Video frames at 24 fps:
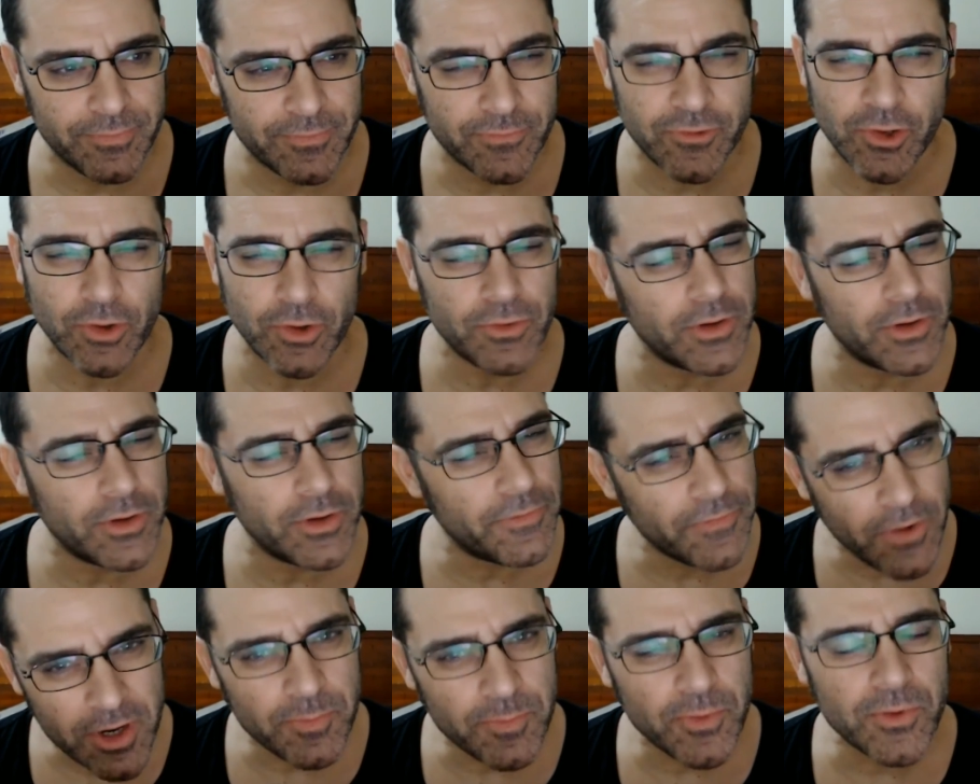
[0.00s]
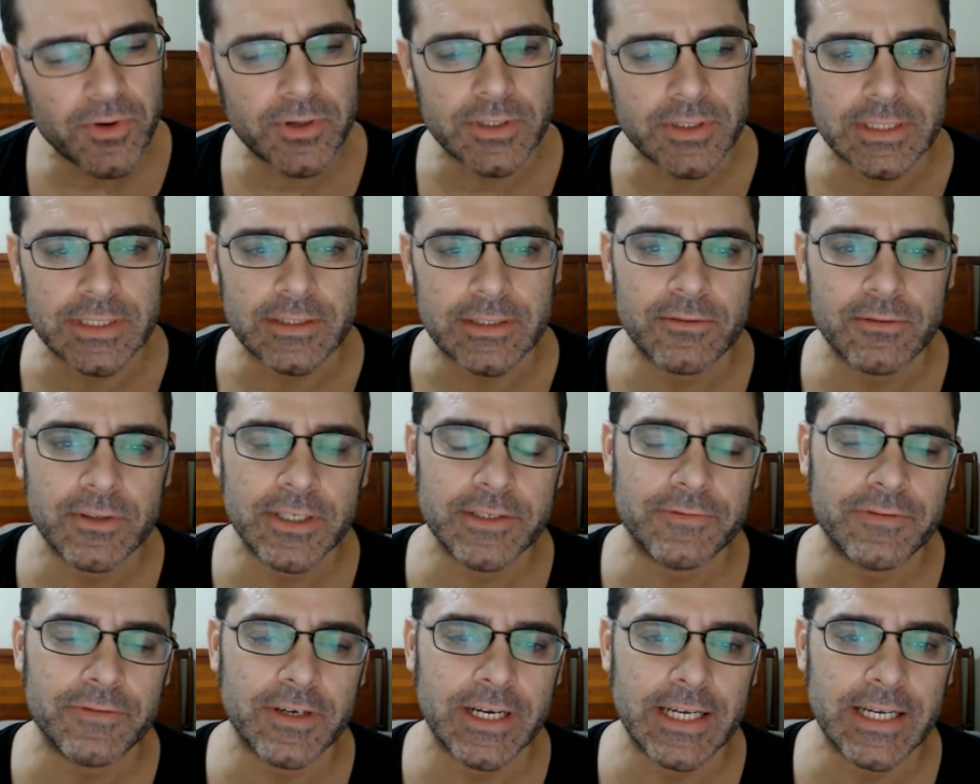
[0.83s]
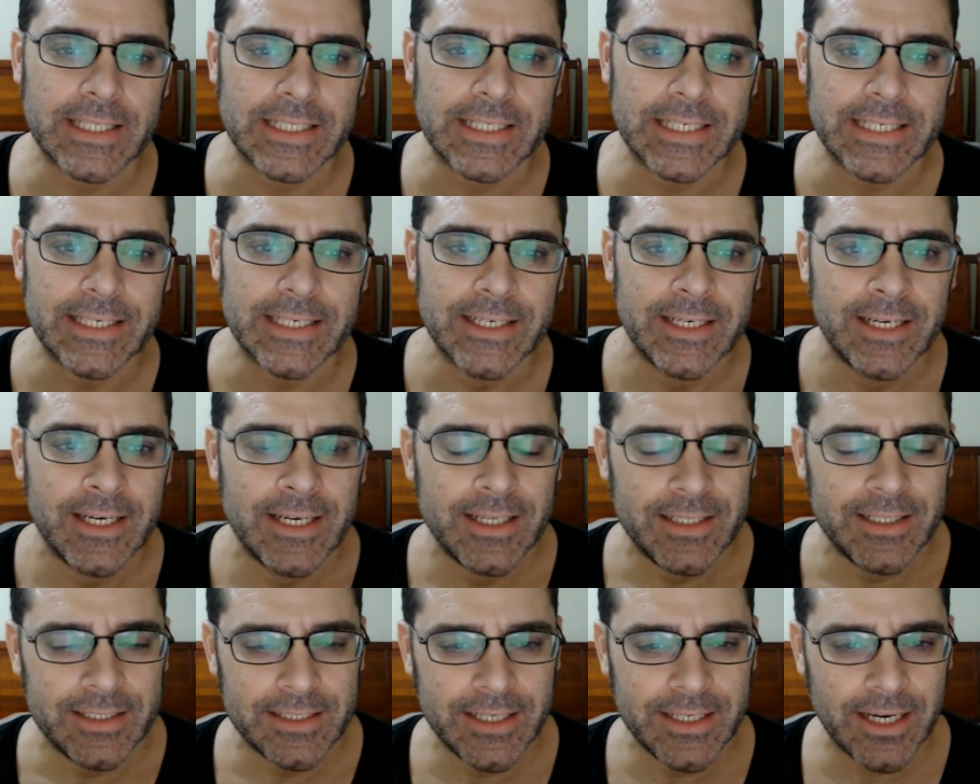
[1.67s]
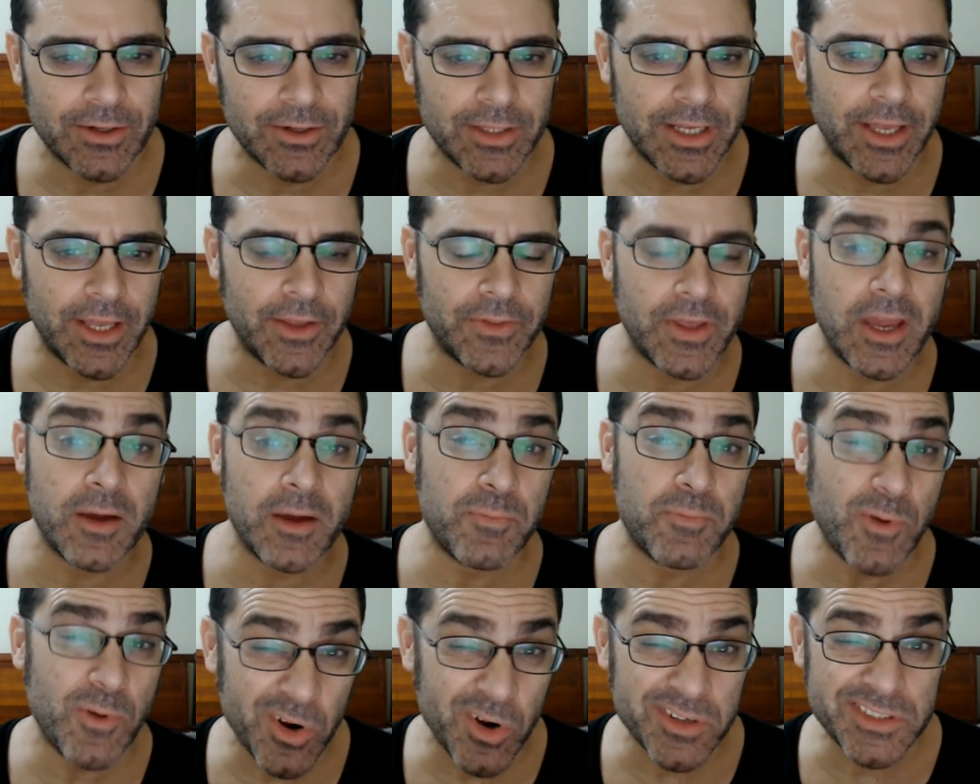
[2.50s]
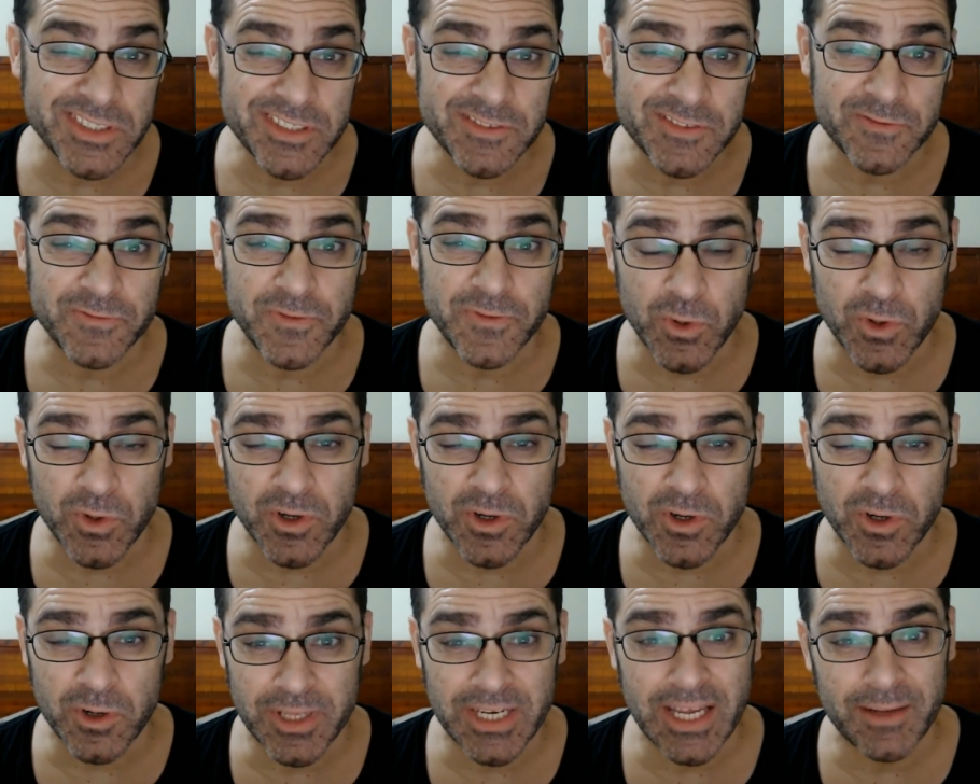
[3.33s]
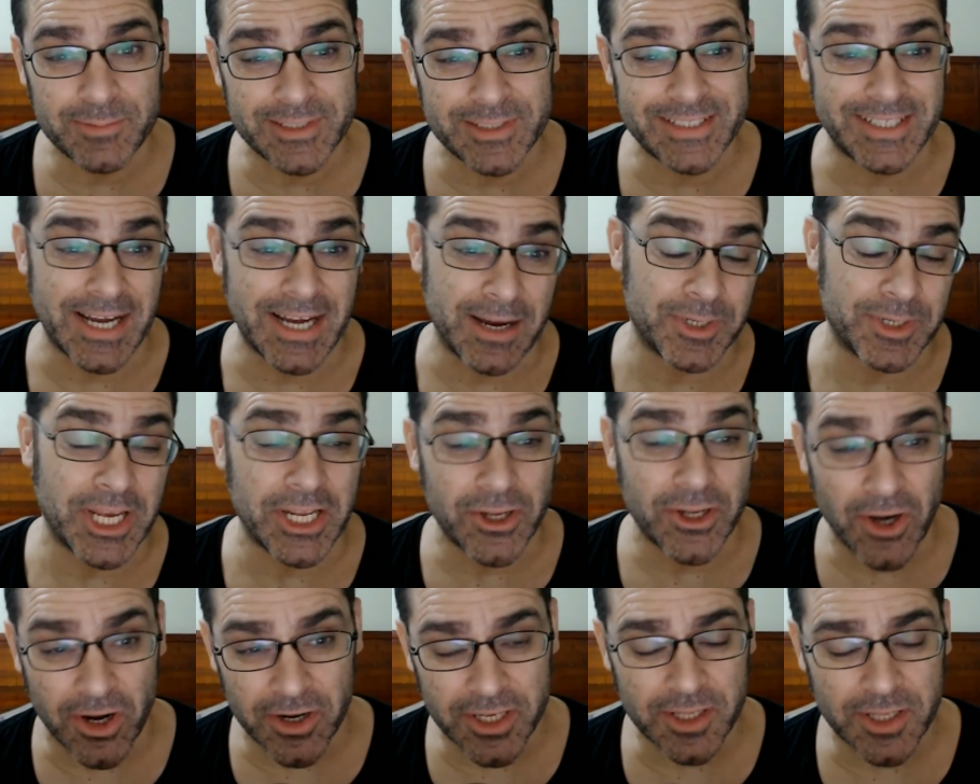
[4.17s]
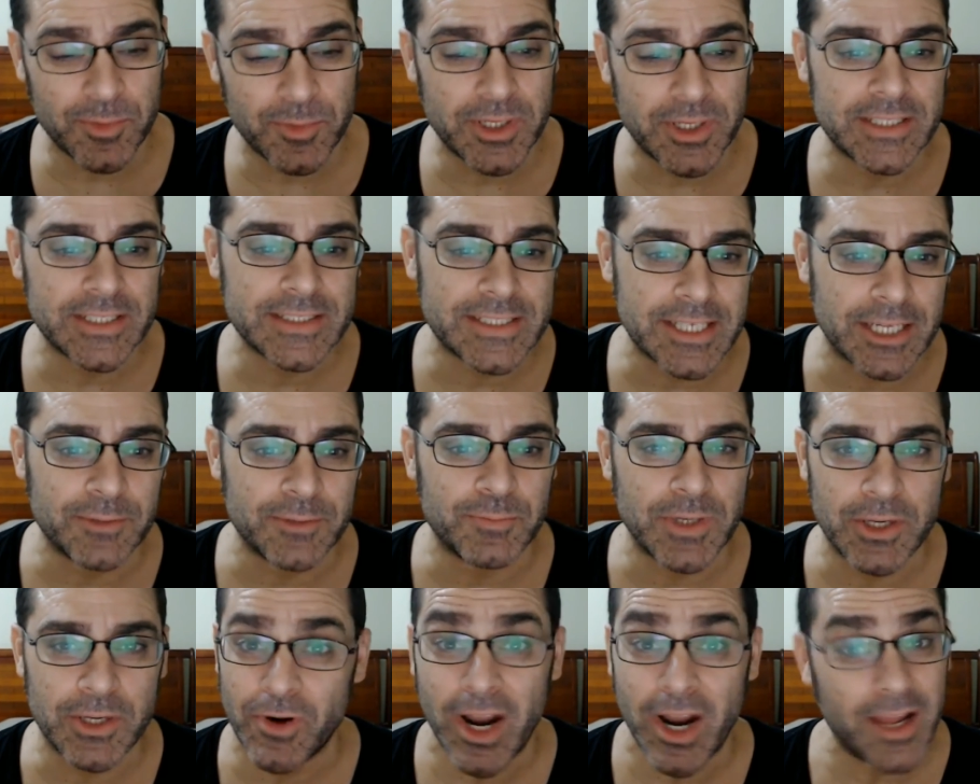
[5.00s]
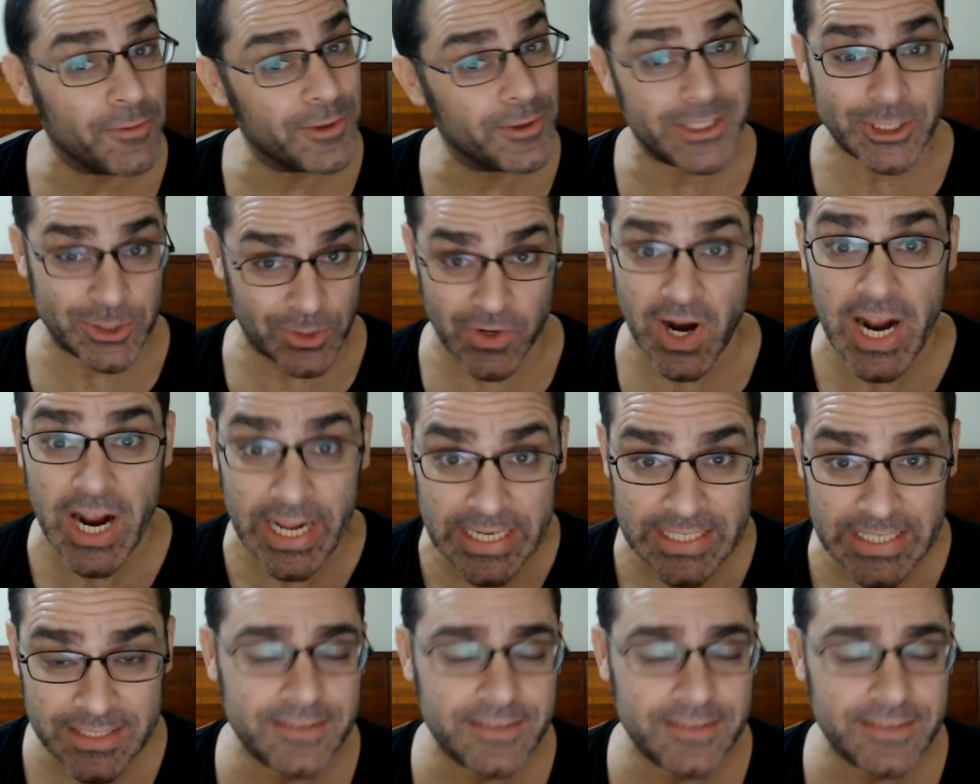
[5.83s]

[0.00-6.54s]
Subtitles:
So they're very important, quite frankly. Not only are they important for being able to dominate arguments and be right, which is great,